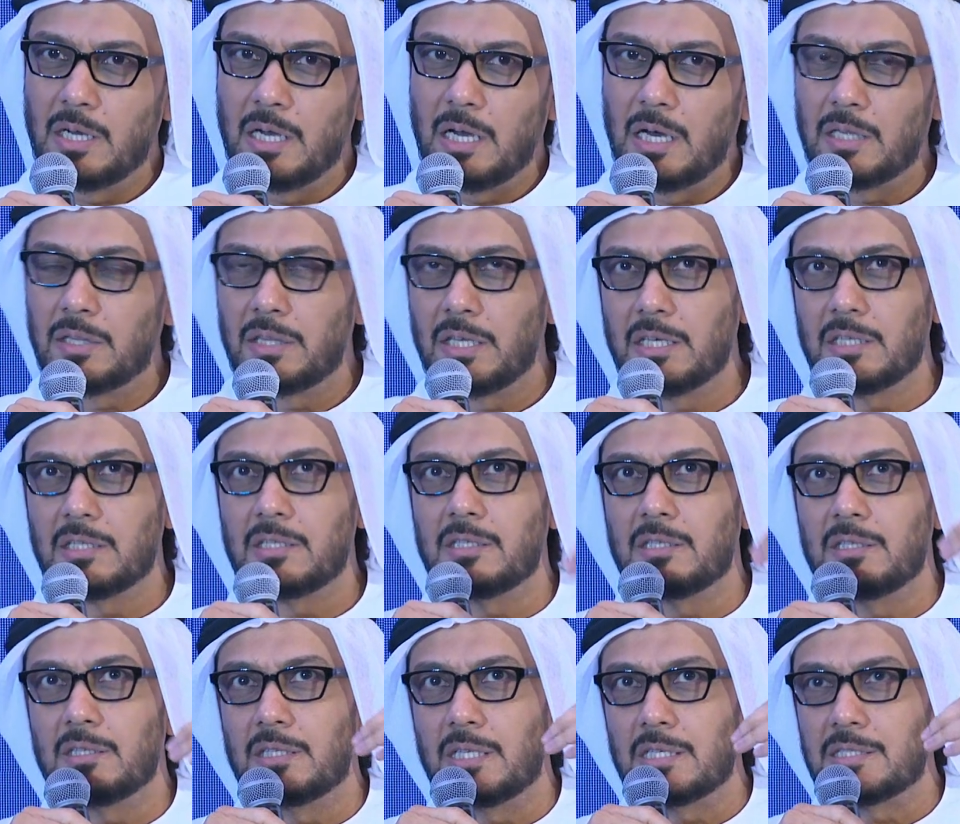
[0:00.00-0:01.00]
I think
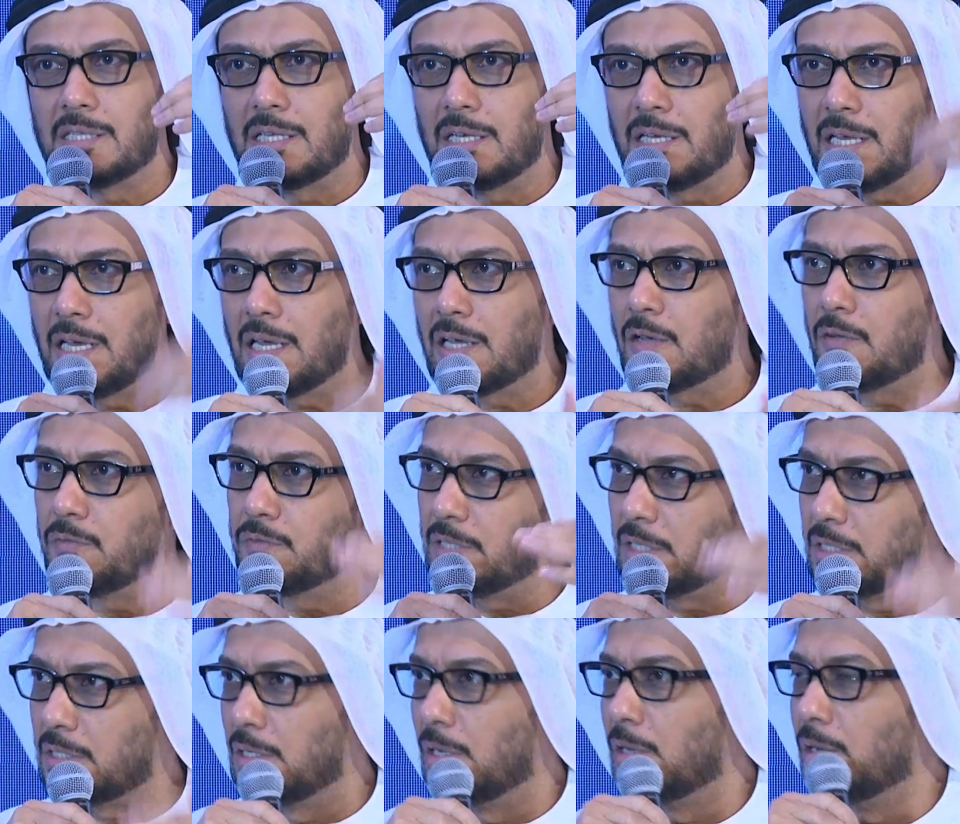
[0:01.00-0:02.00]
there's a lack of
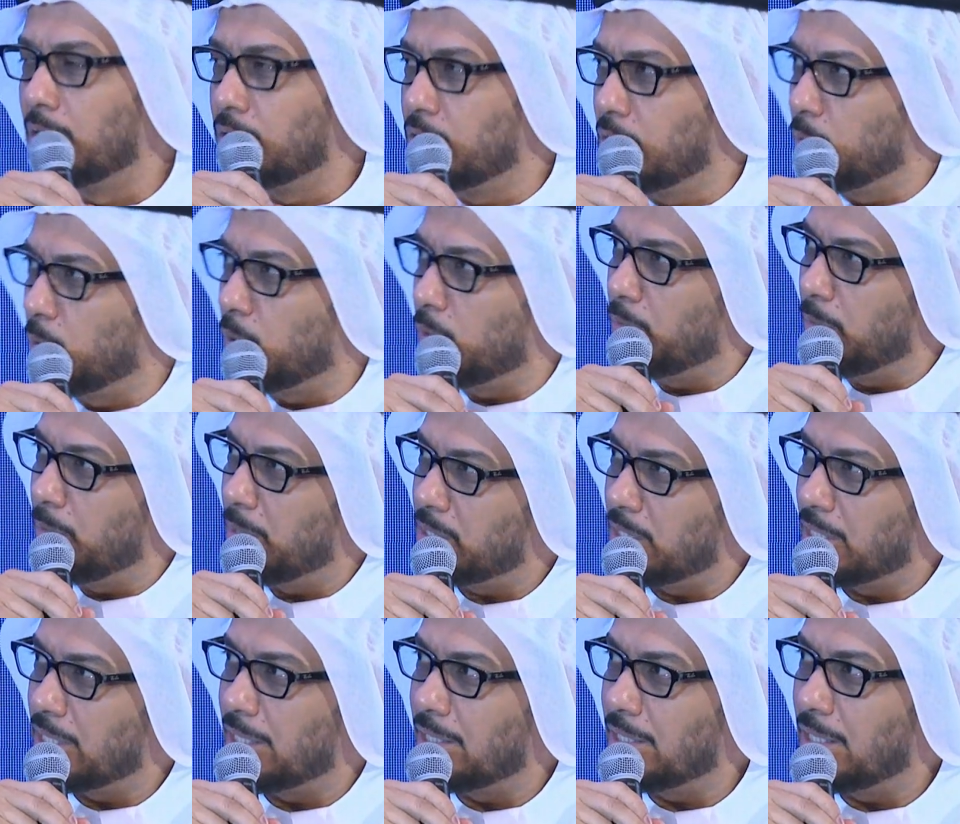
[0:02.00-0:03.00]
technology, what we're
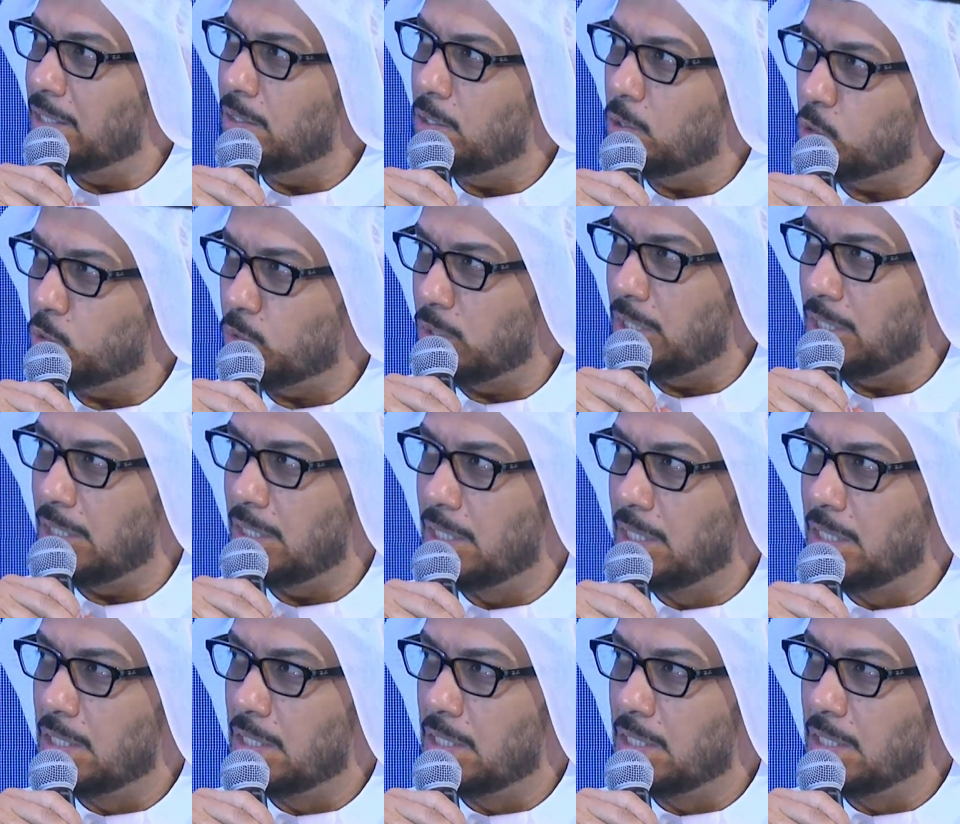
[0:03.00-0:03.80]
missing in the industry.